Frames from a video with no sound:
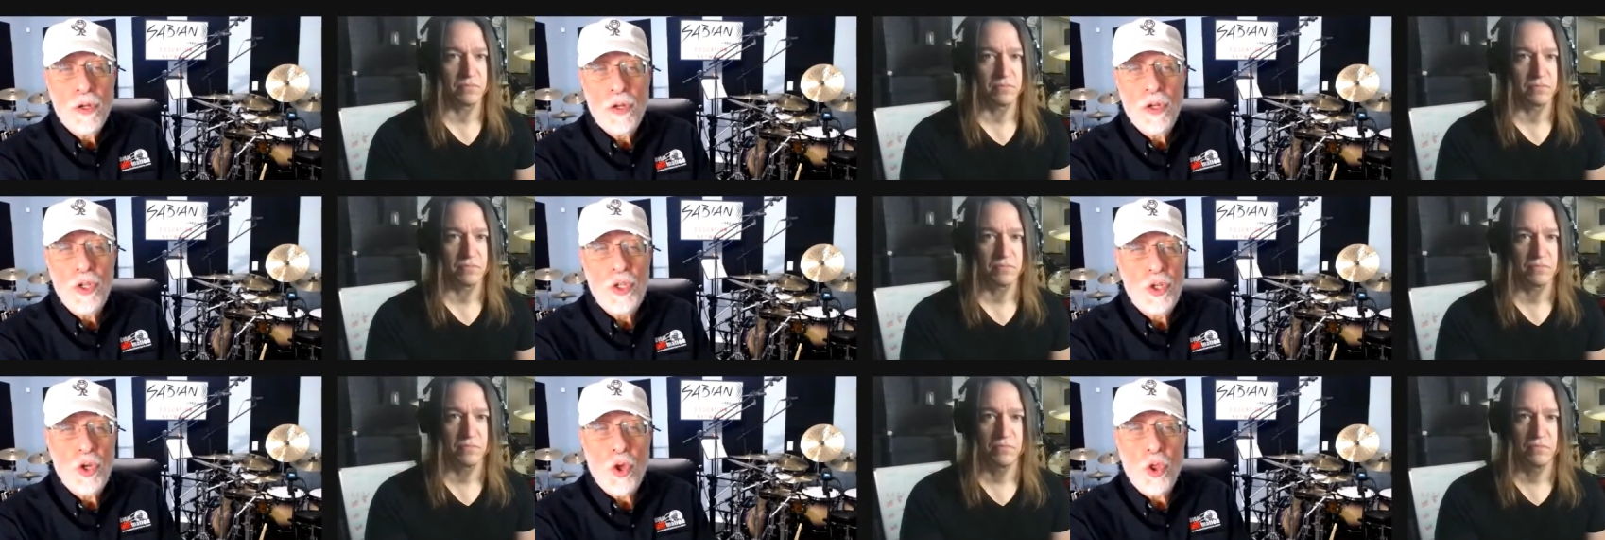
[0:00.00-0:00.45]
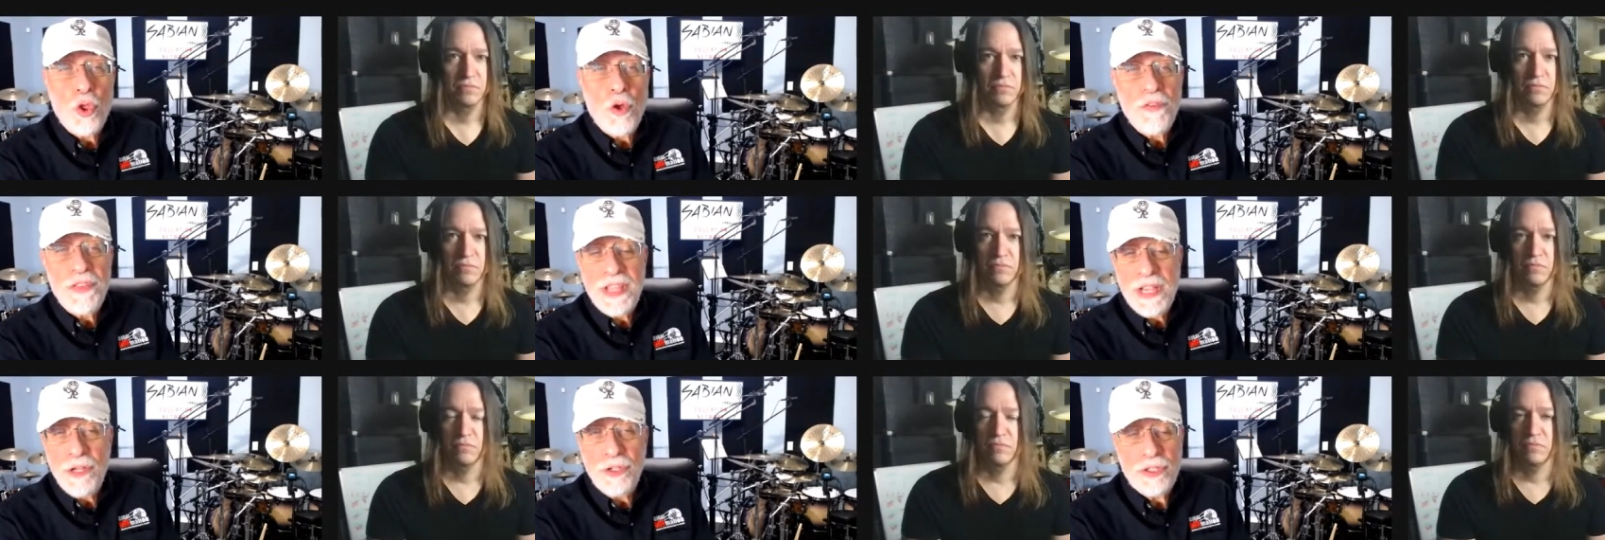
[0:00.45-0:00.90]
Speaker 1: control
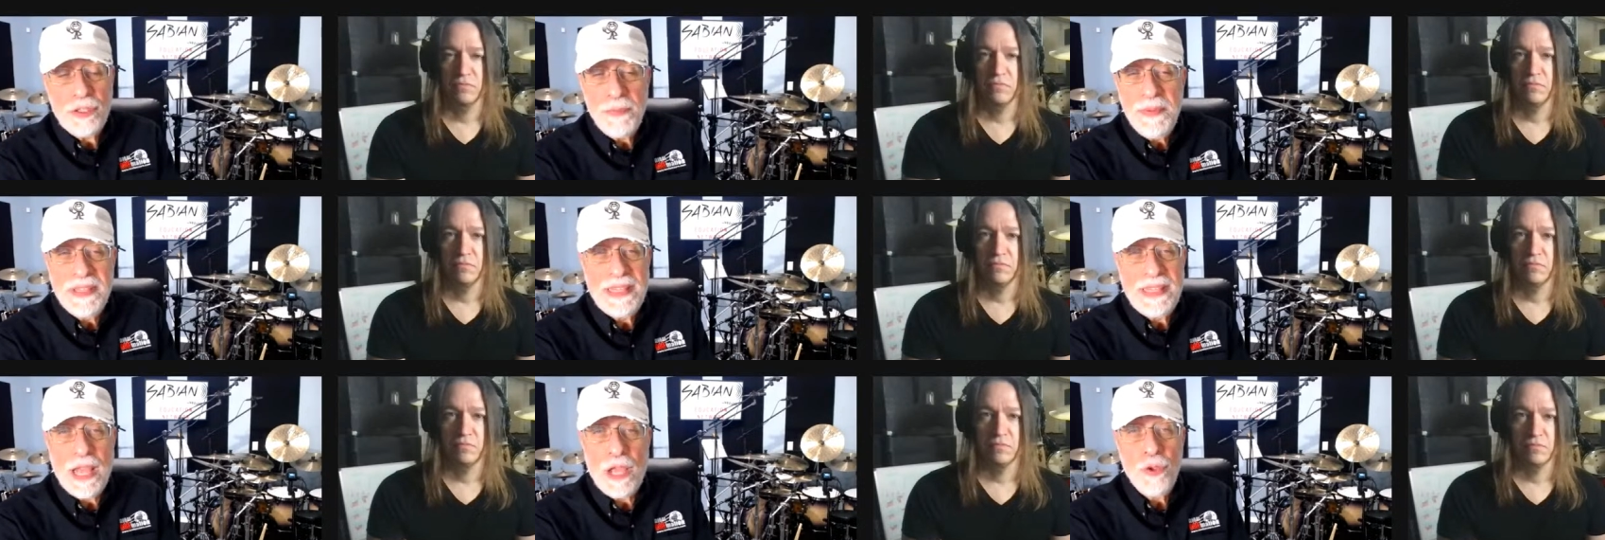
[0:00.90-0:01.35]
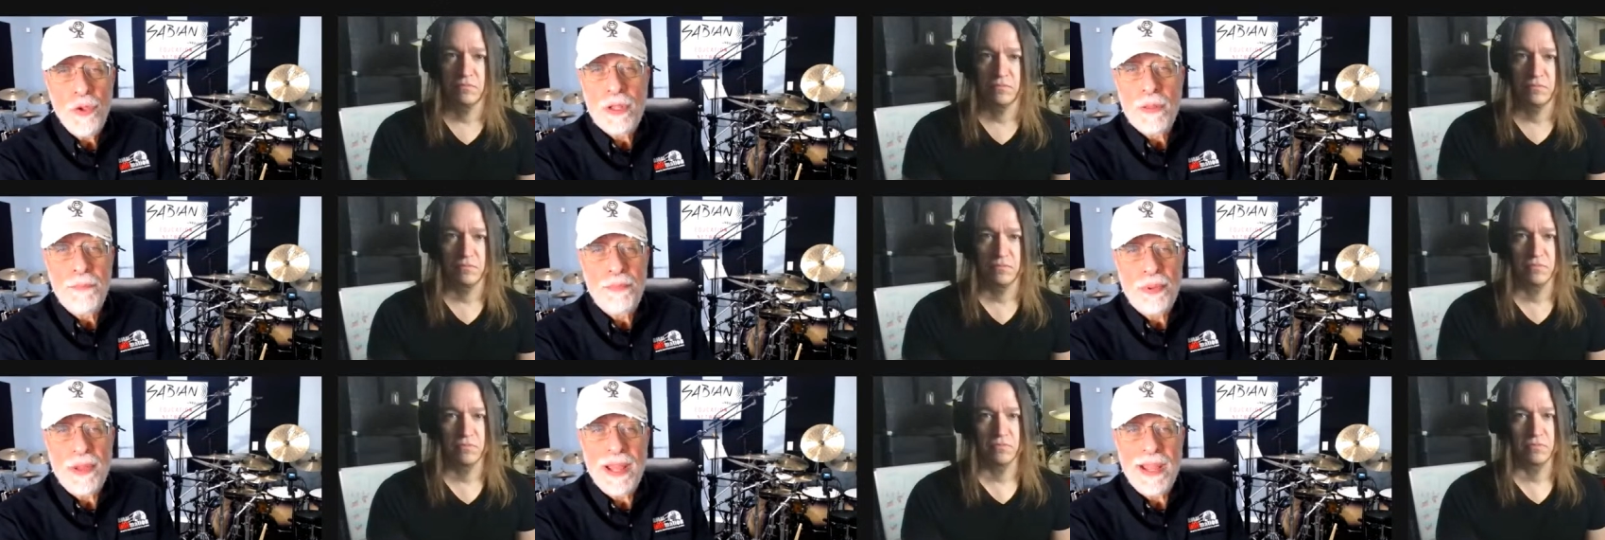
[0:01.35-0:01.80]
over the instrument that you
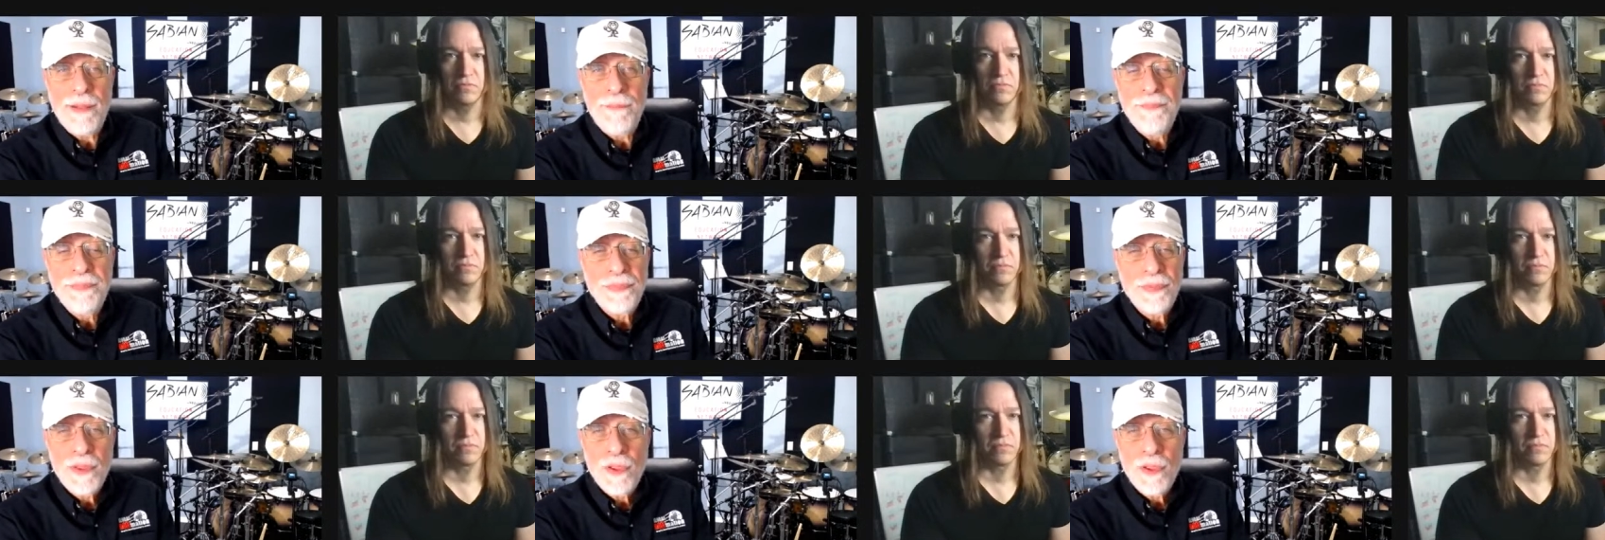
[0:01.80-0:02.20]
can play